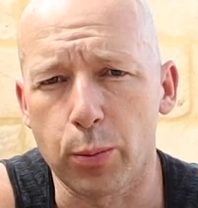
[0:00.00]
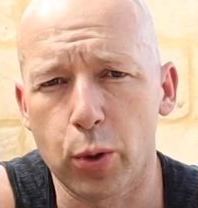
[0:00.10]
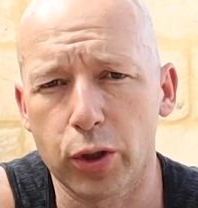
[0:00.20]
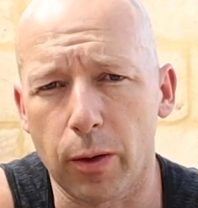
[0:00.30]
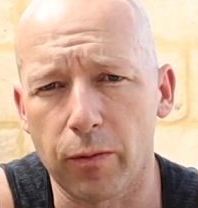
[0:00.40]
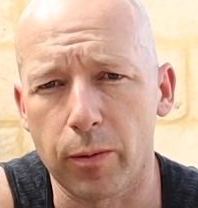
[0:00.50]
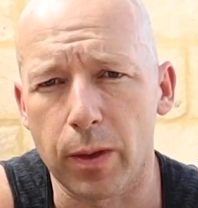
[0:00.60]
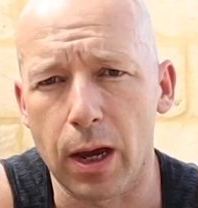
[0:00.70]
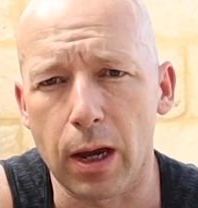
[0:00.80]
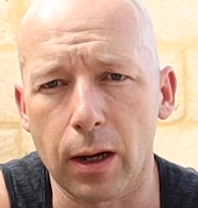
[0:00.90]
and push up from
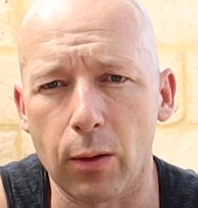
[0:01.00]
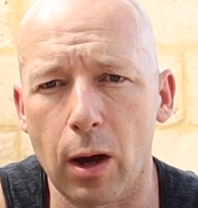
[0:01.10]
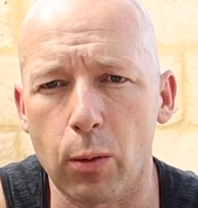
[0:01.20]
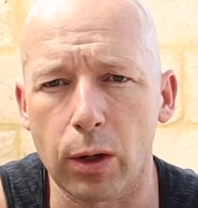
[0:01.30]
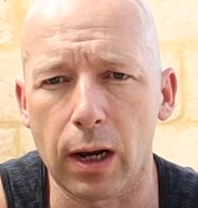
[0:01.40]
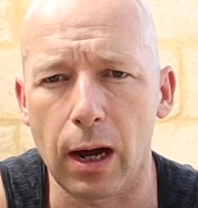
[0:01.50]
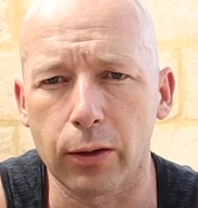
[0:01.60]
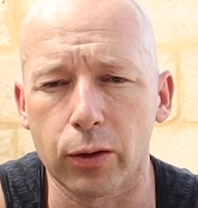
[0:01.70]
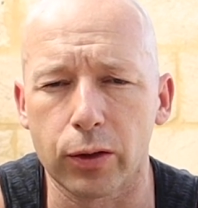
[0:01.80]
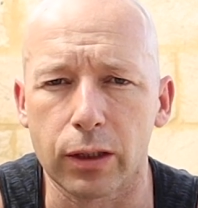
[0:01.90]
there. Now that would allow
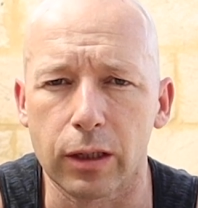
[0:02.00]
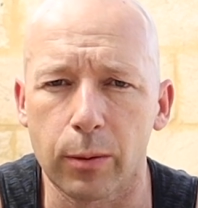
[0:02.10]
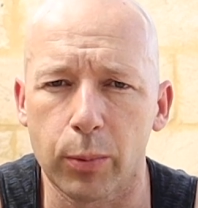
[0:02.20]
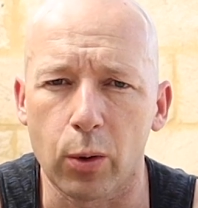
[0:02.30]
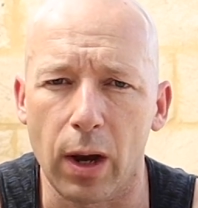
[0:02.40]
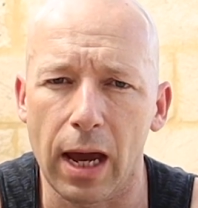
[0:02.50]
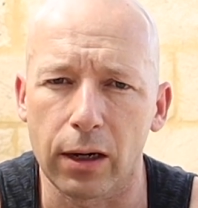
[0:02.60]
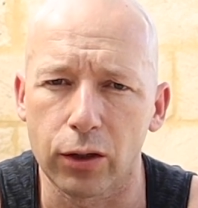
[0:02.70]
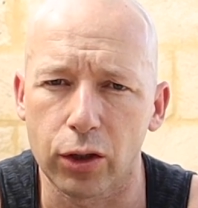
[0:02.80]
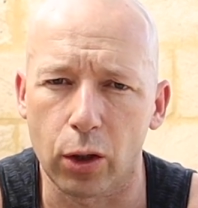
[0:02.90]
you to dip your
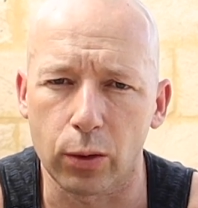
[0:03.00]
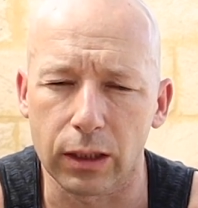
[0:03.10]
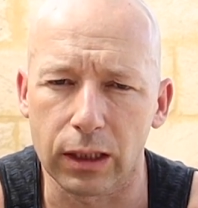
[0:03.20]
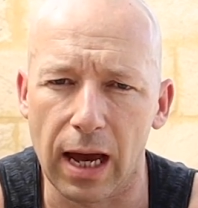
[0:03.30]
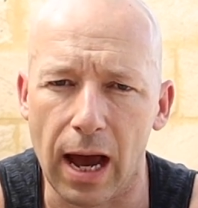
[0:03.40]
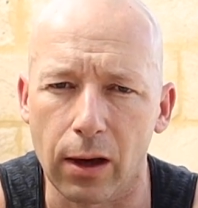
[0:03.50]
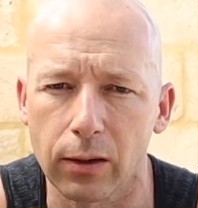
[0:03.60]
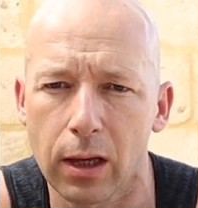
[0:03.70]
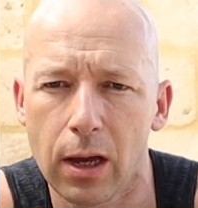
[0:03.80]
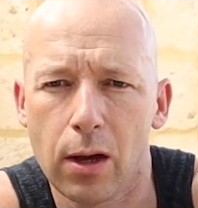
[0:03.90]
head and shoulders
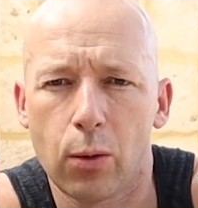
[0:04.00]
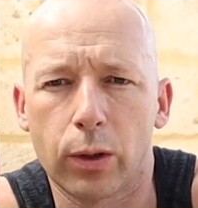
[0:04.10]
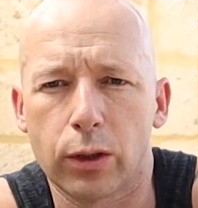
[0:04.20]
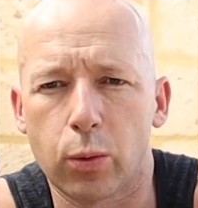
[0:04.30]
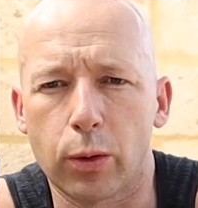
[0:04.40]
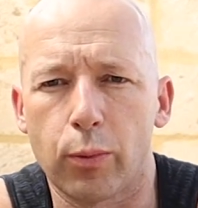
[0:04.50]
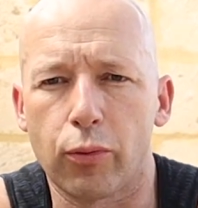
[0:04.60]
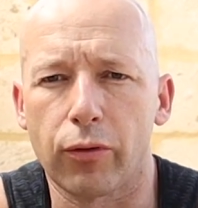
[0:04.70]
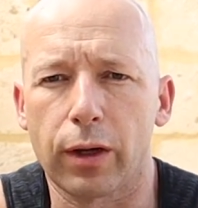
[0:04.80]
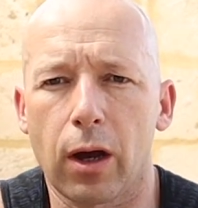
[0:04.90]
down, which would
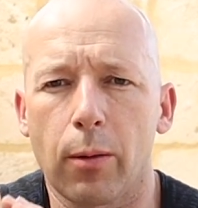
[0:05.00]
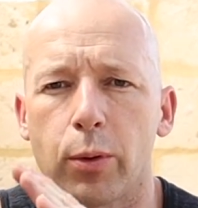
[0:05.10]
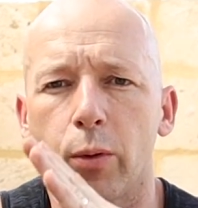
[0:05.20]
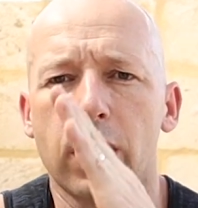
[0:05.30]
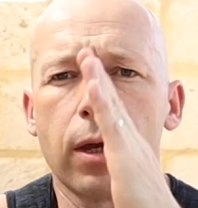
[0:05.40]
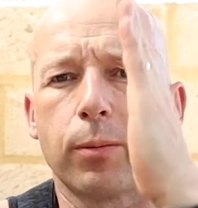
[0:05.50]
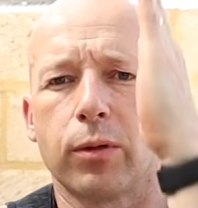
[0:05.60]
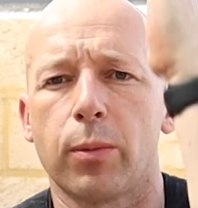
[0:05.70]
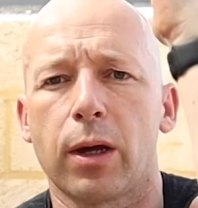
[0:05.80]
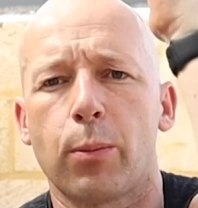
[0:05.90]
bring up your
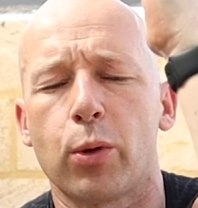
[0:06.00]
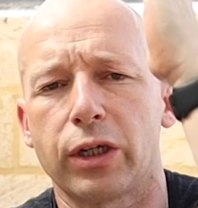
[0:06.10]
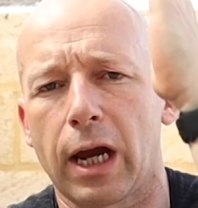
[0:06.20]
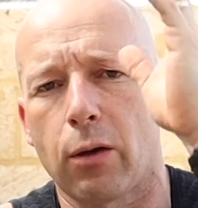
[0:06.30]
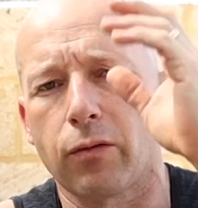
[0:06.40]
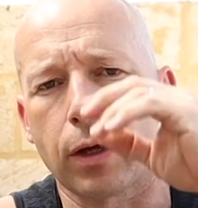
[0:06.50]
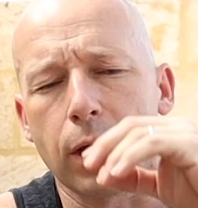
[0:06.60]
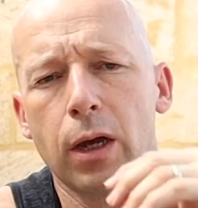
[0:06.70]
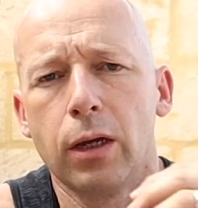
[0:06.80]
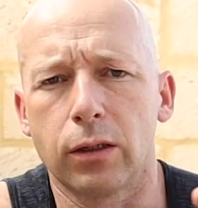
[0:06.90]
hips and be able to push out of it.
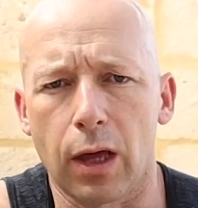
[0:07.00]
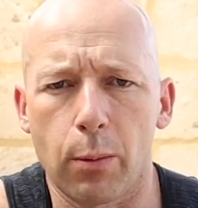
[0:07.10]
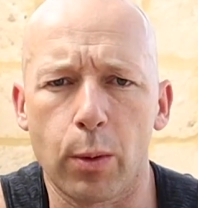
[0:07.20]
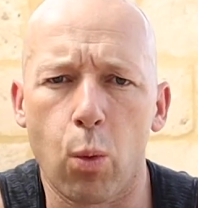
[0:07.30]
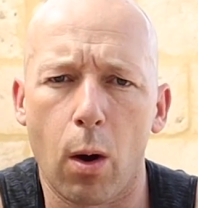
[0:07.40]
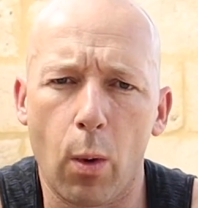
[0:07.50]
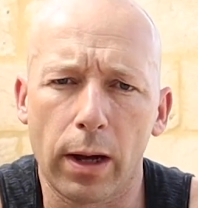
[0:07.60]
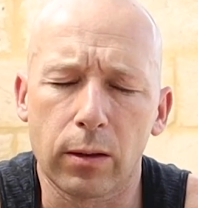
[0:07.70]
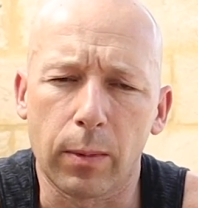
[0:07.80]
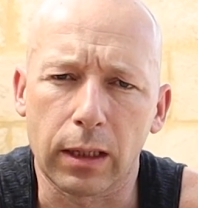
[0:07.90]
So that would be one
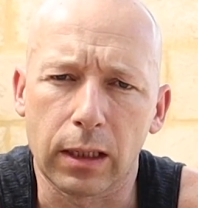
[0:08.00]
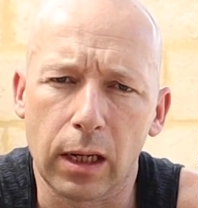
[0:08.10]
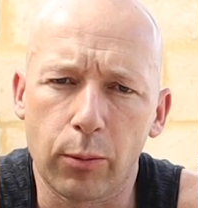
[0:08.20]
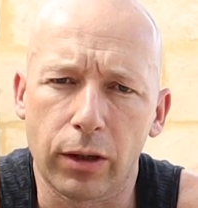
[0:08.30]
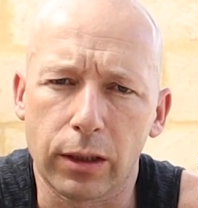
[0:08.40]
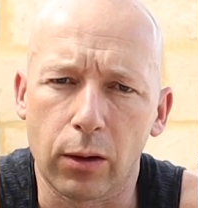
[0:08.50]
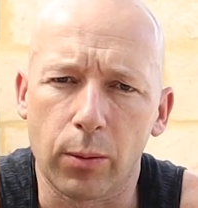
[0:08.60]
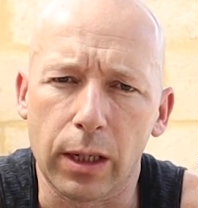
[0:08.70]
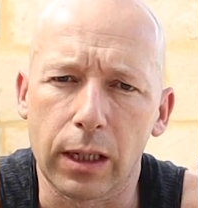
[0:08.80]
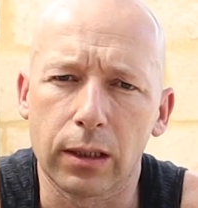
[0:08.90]
way to make the dead press a
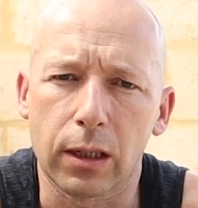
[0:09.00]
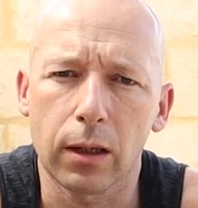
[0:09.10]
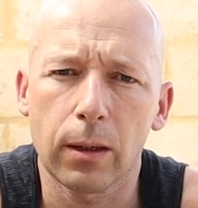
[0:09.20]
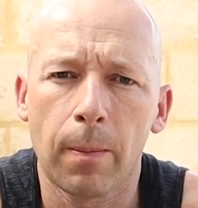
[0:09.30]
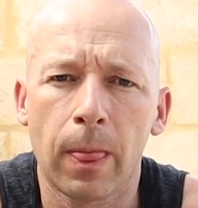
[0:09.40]
little bit easier.